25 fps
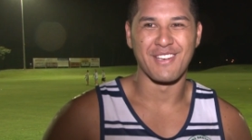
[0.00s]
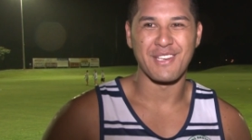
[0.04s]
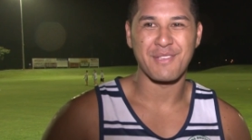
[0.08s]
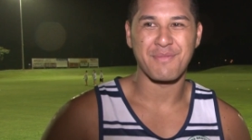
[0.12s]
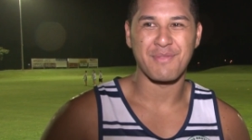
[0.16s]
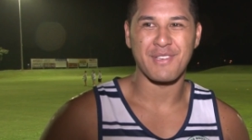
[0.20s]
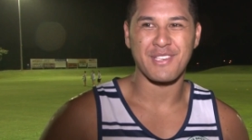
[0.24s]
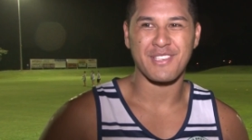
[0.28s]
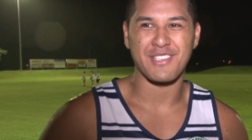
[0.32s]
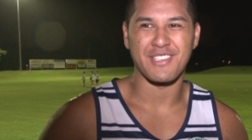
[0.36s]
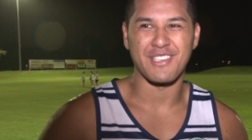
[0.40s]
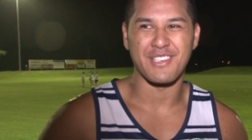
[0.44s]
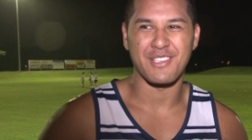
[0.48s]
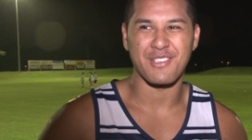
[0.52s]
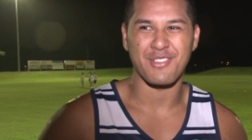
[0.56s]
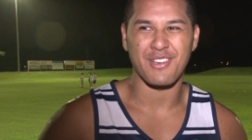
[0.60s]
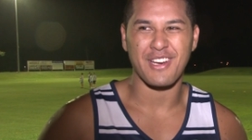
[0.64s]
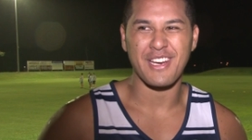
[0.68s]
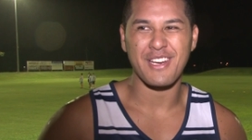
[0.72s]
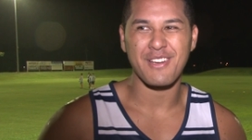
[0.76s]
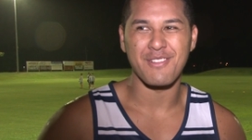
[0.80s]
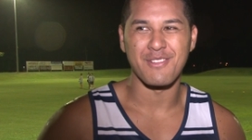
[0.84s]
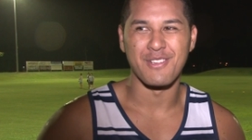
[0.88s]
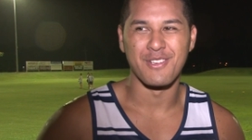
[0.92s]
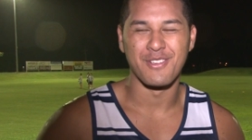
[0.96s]
worst person to
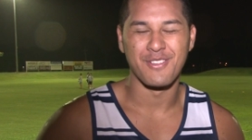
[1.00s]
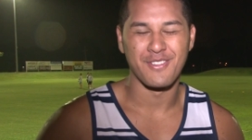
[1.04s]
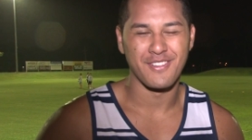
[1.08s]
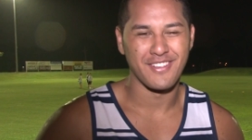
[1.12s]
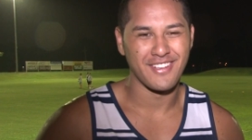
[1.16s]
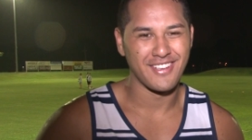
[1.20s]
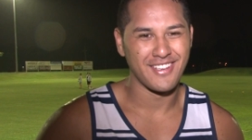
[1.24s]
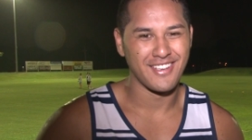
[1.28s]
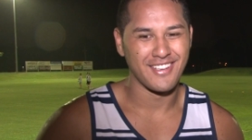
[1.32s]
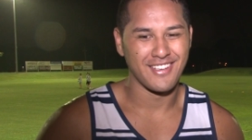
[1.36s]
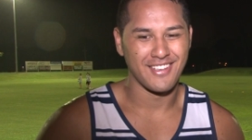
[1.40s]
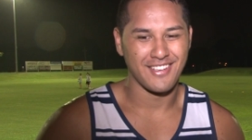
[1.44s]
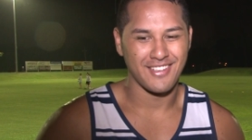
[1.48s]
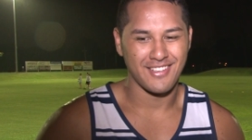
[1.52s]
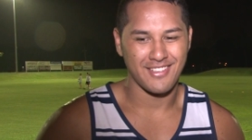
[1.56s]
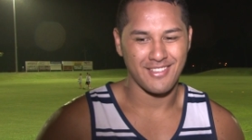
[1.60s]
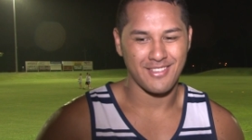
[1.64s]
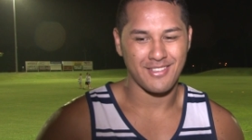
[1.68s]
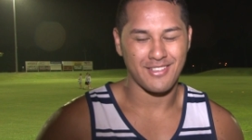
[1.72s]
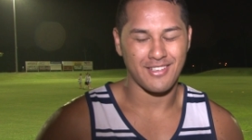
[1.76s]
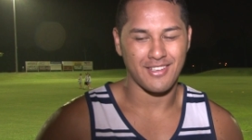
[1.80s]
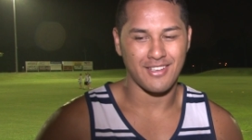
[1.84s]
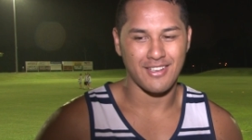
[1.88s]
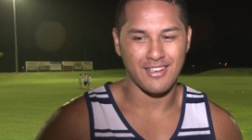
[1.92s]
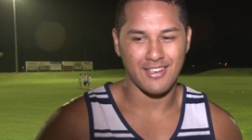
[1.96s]
train with,
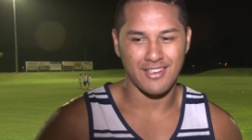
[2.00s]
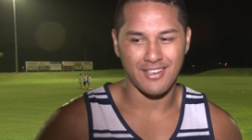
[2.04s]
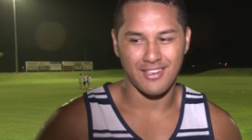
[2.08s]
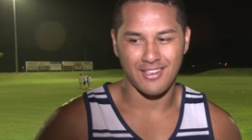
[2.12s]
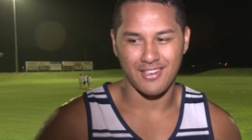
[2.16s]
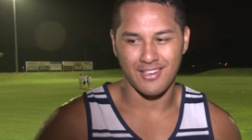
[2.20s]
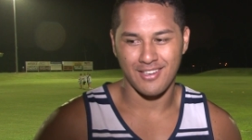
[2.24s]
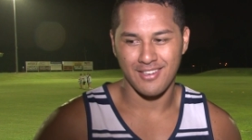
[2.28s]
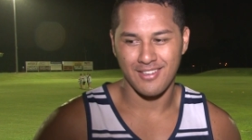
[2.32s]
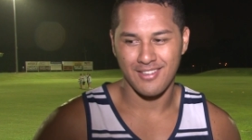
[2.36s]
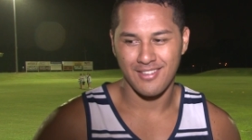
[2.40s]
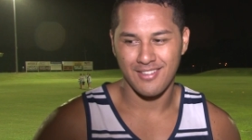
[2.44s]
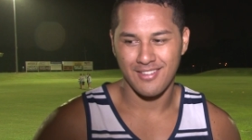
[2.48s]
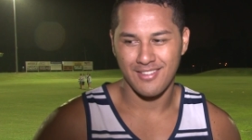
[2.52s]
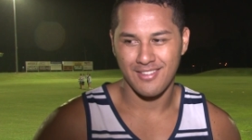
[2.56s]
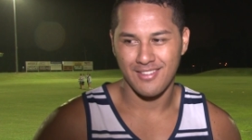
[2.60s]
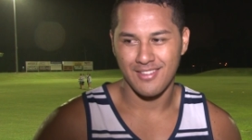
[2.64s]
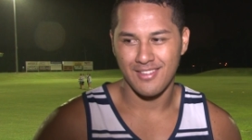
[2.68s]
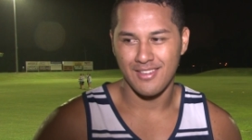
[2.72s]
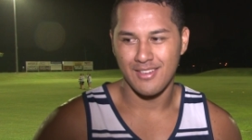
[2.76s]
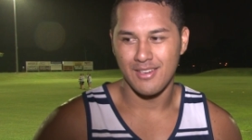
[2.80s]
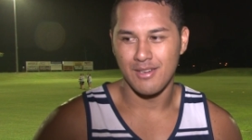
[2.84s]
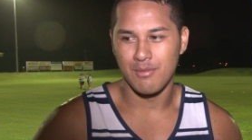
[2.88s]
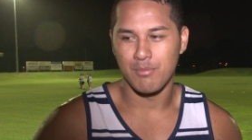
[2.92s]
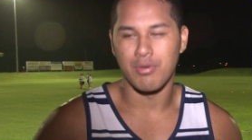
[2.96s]
oh,
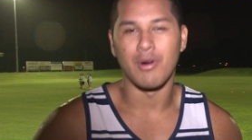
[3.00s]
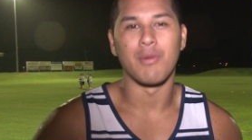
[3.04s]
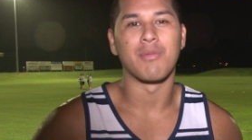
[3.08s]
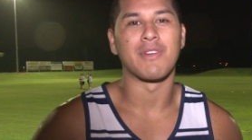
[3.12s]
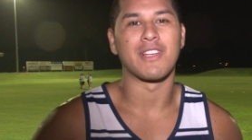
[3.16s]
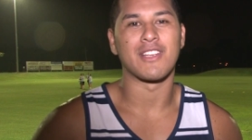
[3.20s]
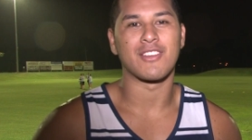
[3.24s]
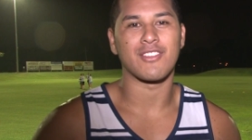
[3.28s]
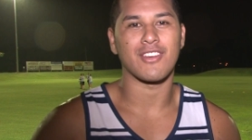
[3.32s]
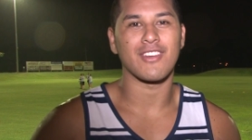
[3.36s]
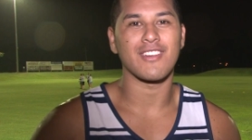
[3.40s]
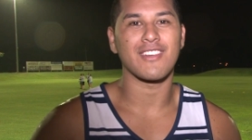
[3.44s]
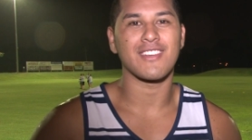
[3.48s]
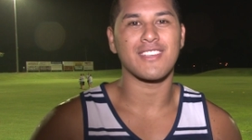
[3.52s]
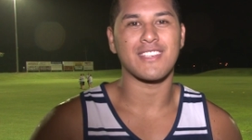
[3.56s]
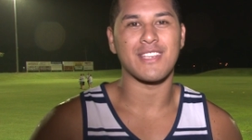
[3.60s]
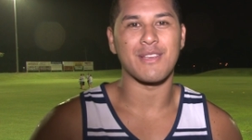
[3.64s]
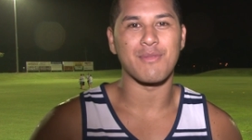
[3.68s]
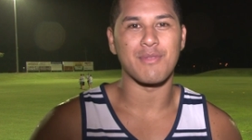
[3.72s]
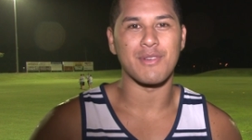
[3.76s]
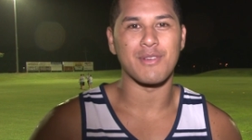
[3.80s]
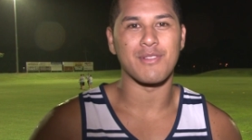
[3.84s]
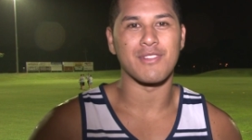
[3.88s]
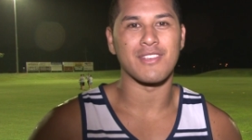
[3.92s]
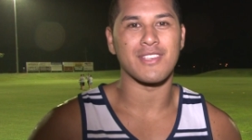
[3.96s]
probably
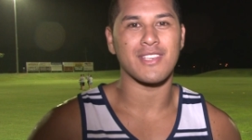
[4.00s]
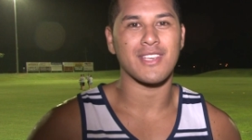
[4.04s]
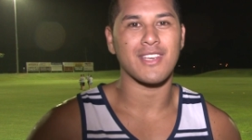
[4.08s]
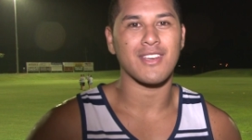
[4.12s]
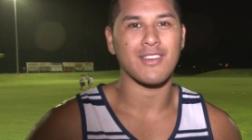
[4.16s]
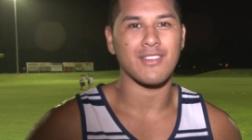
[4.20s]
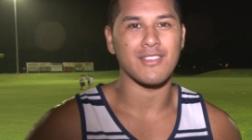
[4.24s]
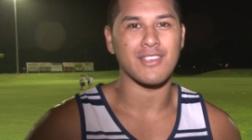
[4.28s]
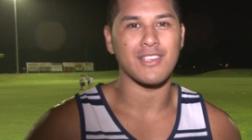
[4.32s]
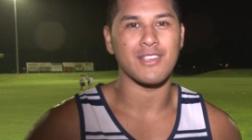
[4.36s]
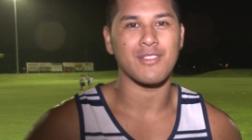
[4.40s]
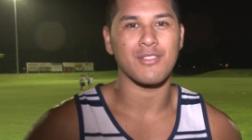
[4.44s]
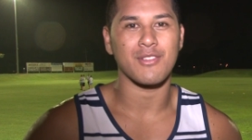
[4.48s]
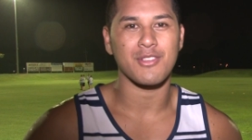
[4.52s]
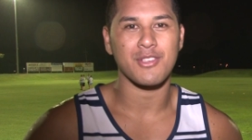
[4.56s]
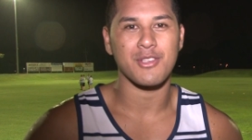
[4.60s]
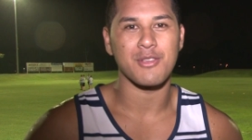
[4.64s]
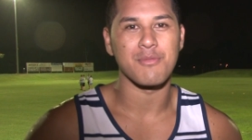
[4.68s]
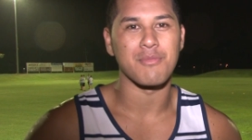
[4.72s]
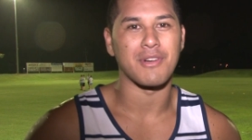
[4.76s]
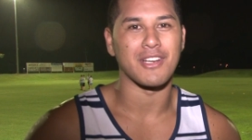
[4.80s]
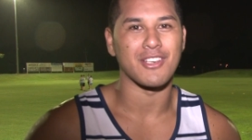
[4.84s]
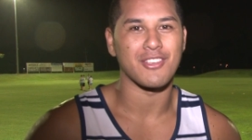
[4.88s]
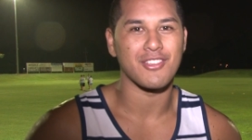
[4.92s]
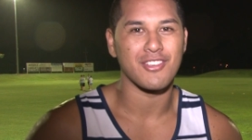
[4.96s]
Jodeci when he was here because he talks
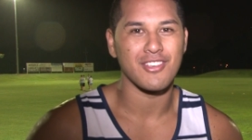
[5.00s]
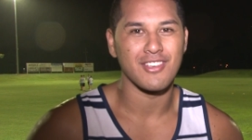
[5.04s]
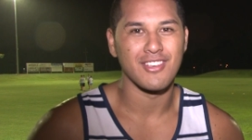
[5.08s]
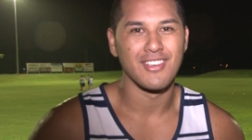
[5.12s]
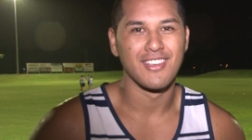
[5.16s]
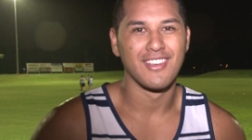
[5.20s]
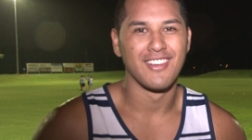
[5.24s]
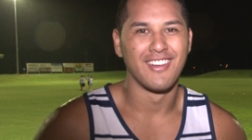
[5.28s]
too much.